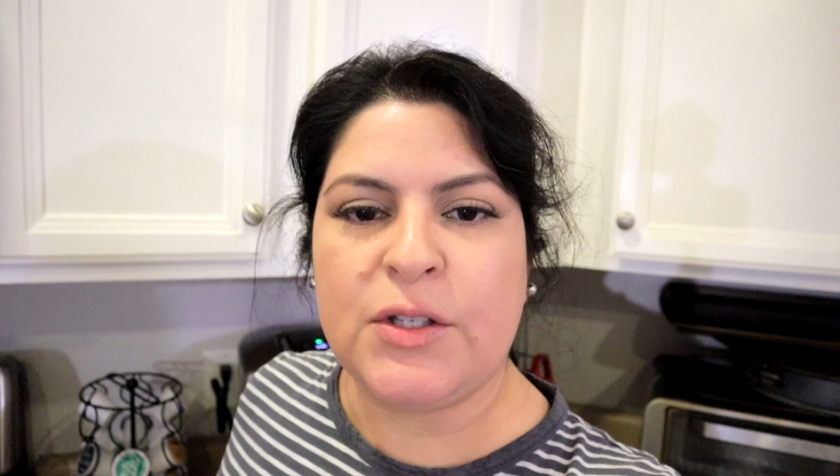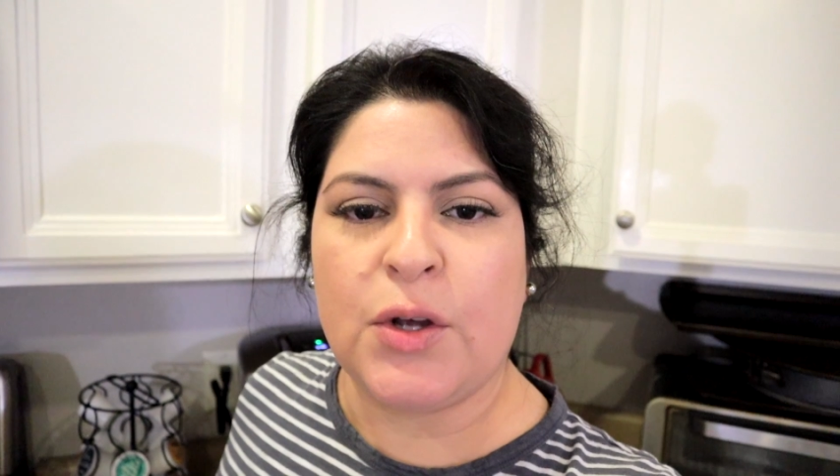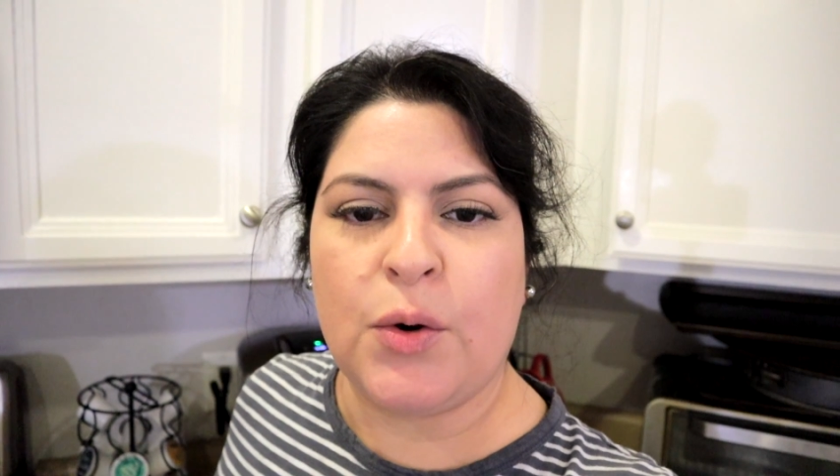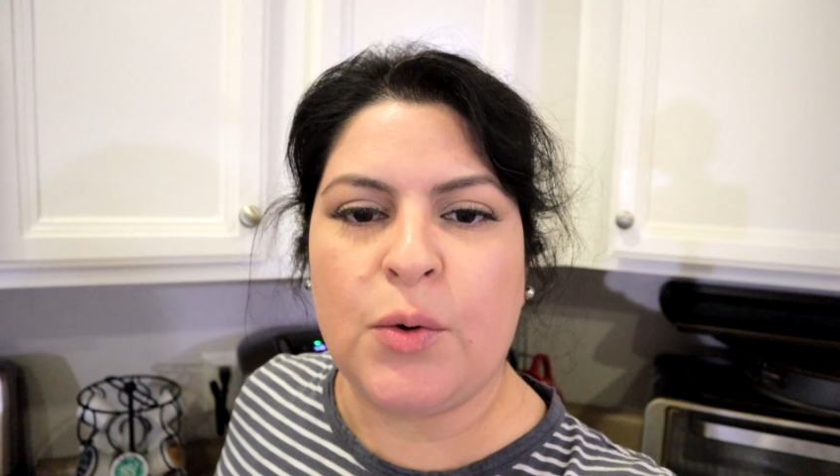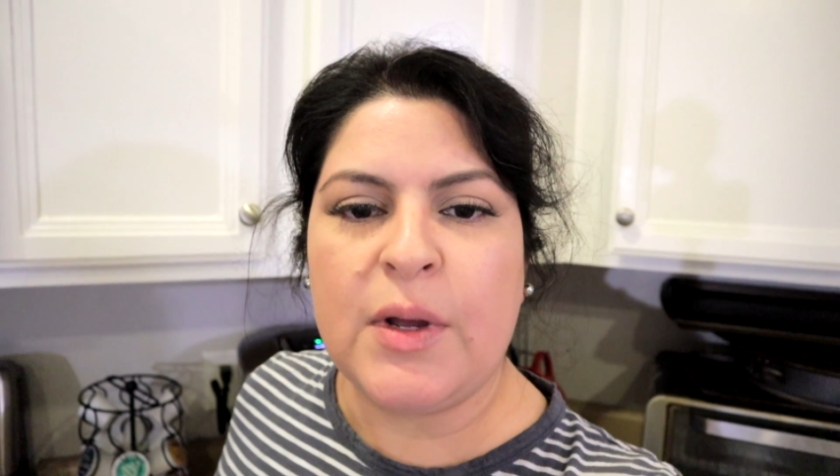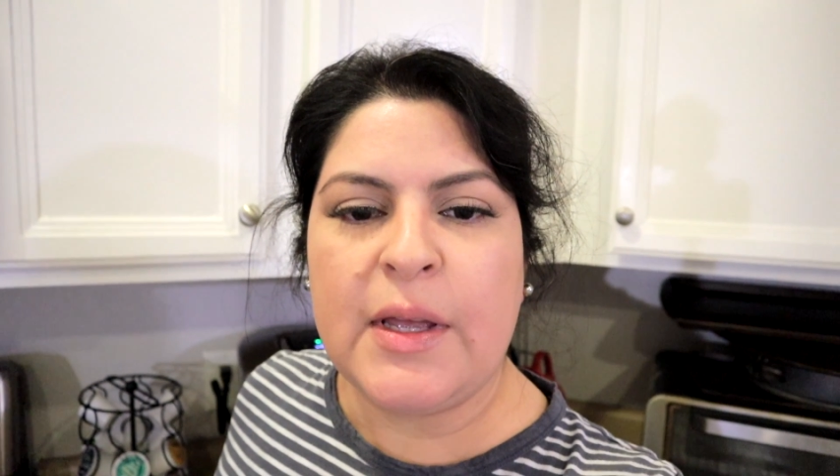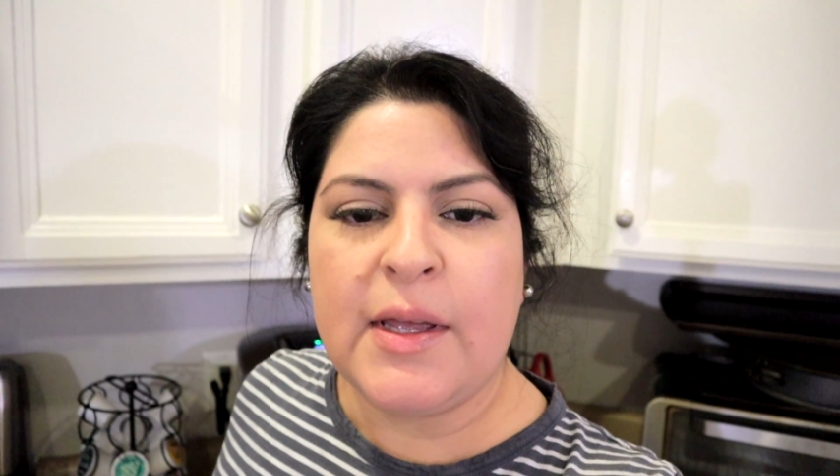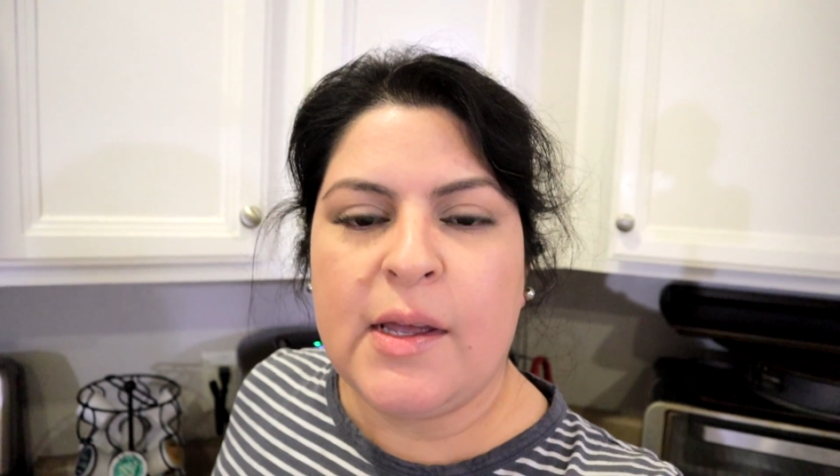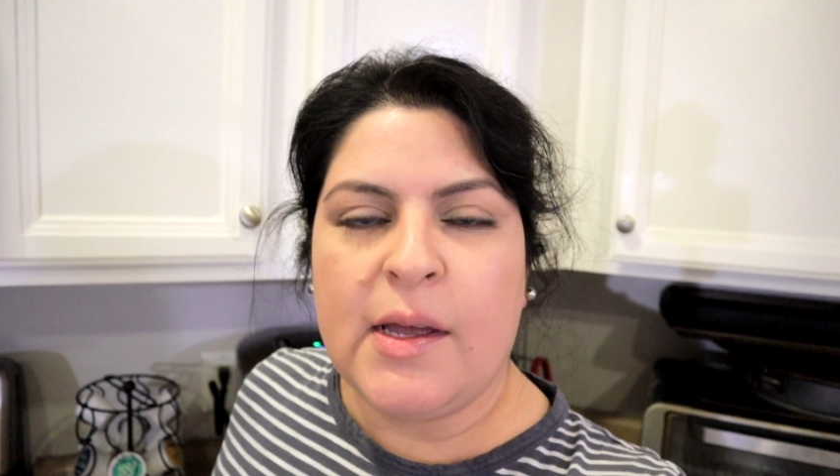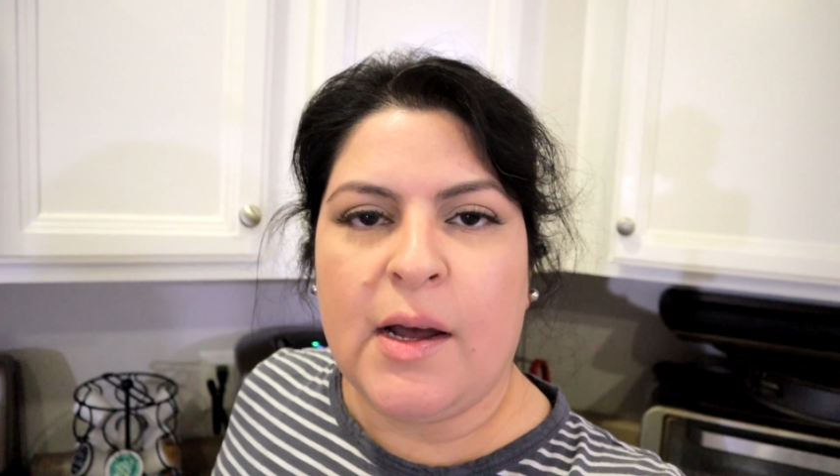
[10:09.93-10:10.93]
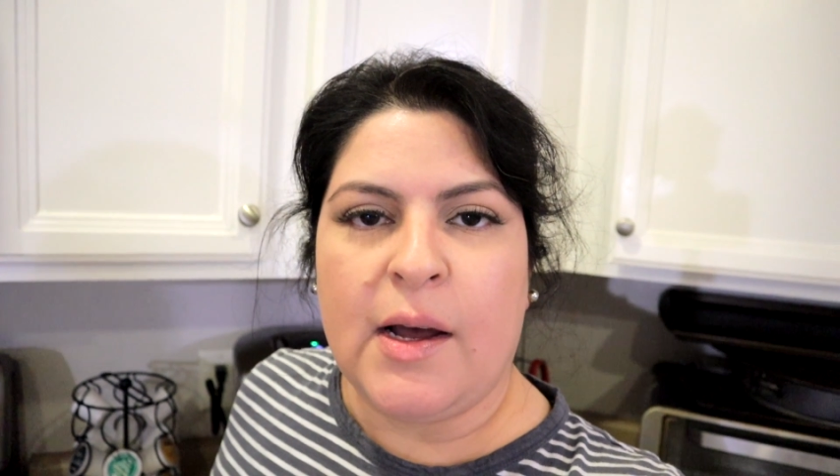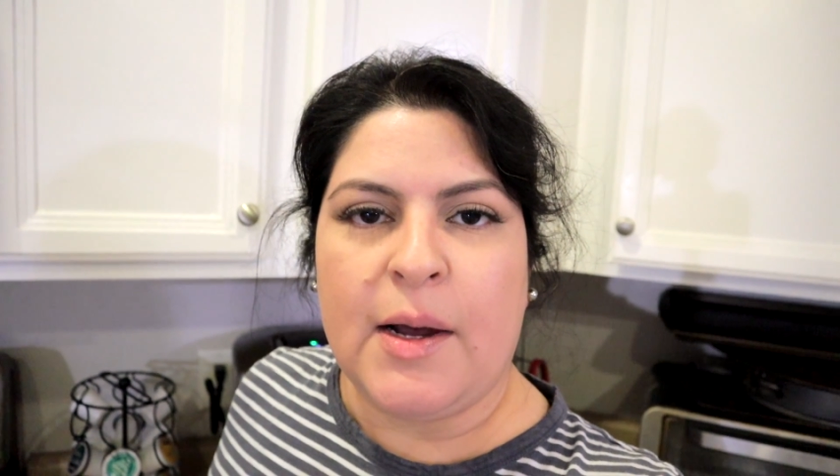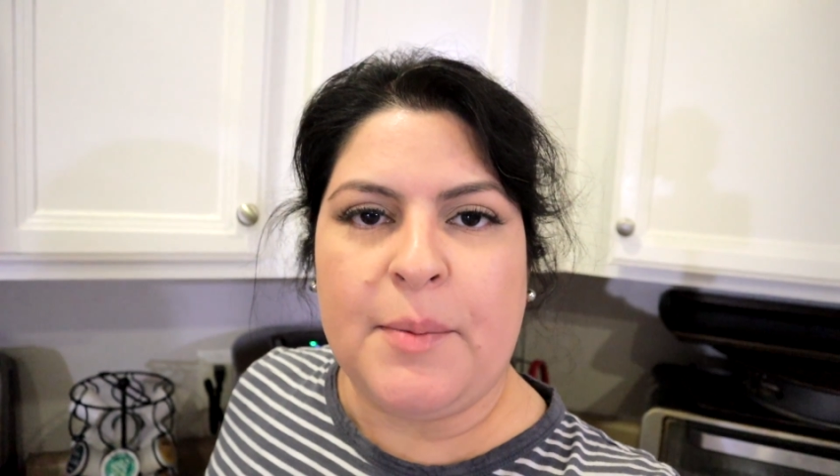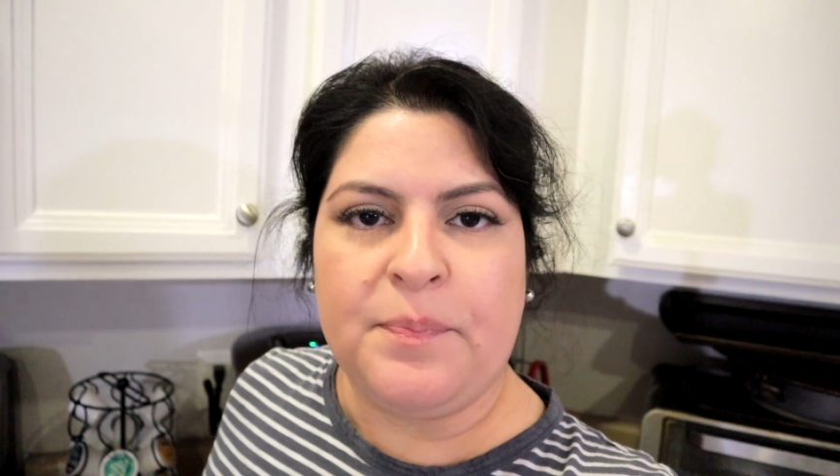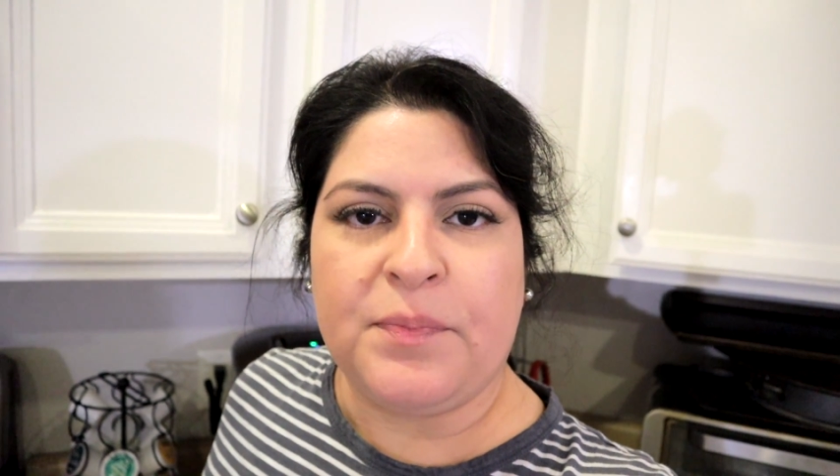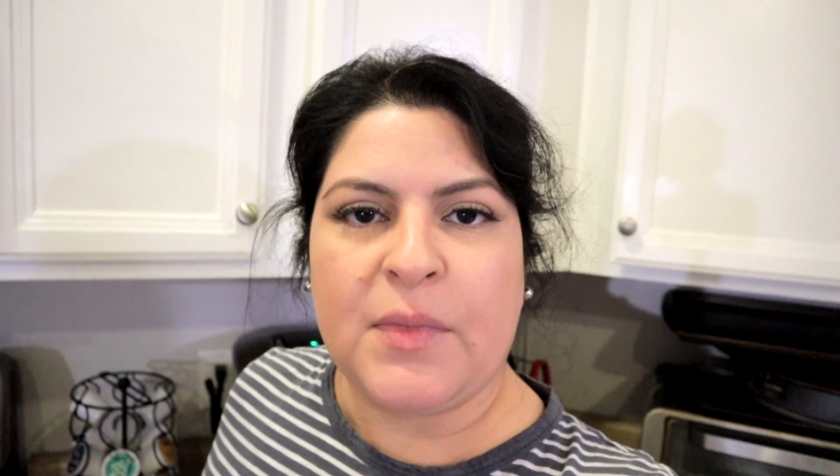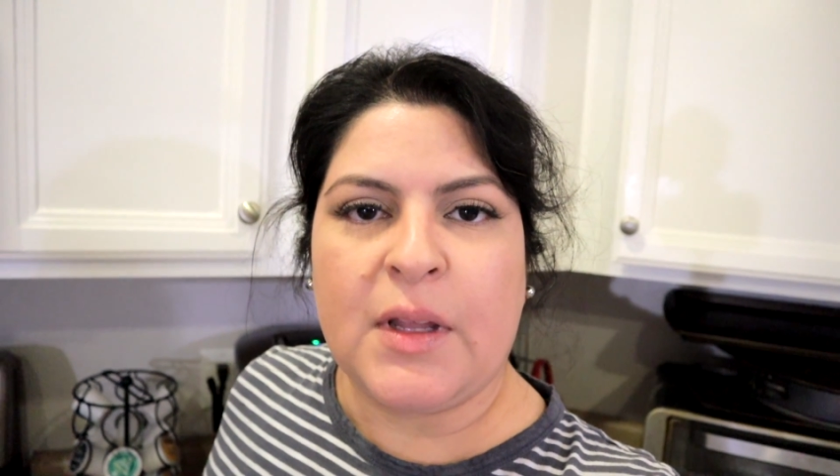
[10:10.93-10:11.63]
So um,